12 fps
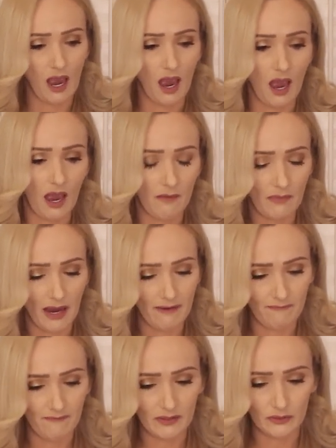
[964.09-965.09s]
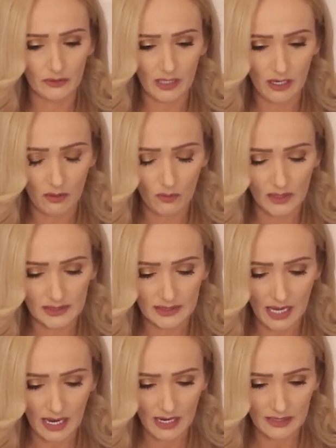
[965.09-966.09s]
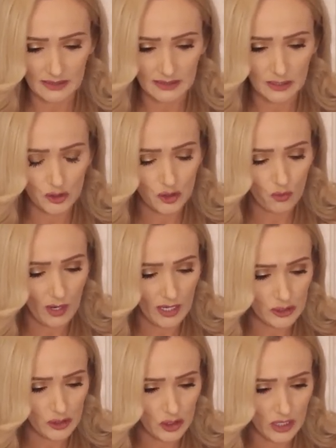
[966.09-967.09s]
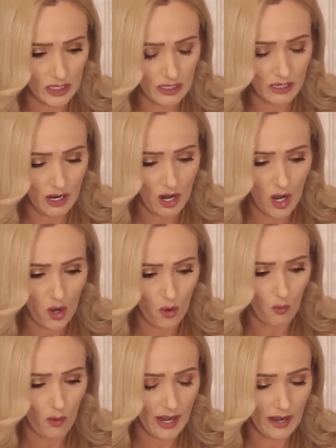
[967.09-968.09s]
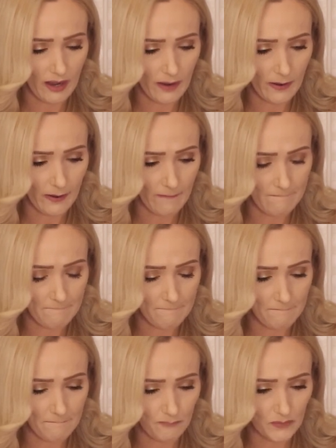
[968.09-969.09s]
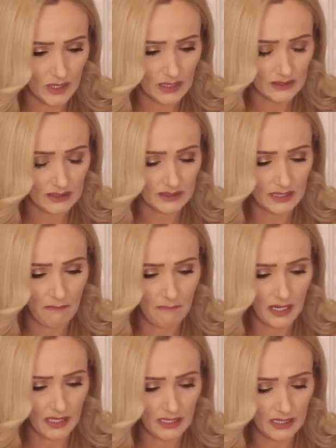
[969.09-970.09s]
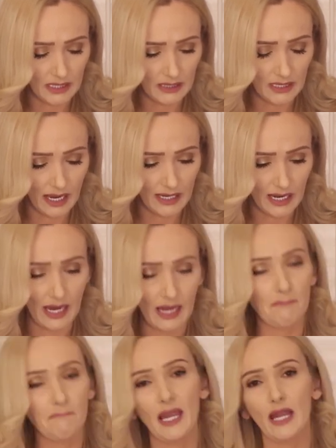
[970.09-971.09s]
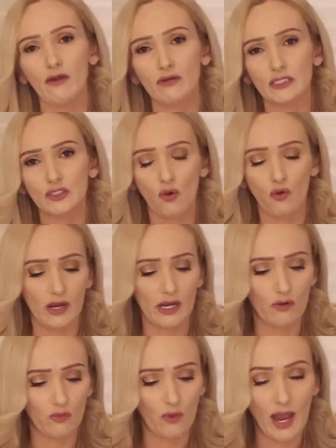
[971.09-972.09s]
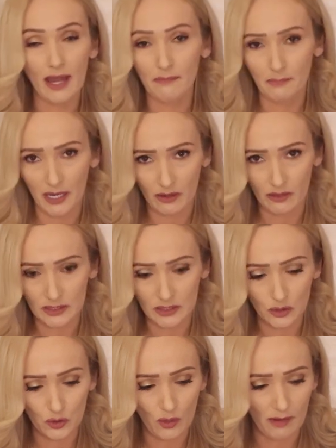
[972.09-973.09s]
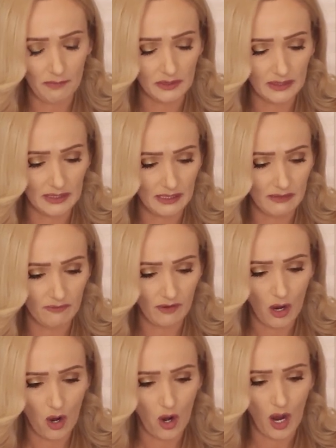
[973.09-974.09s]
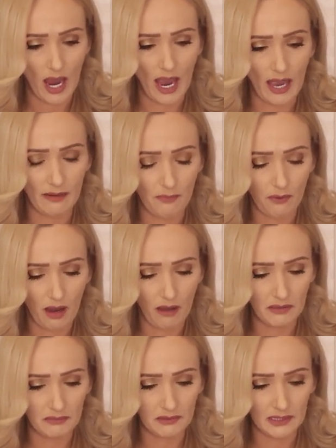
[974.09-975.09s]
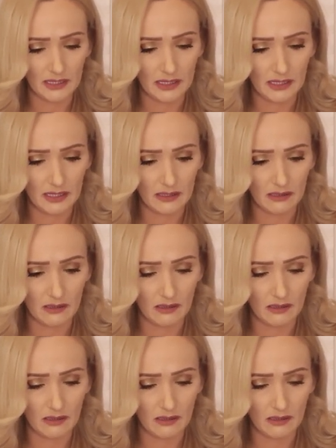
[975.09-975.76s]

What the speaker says: I feel there was a situation where somebody like a parent or a grandparent who I believe had probably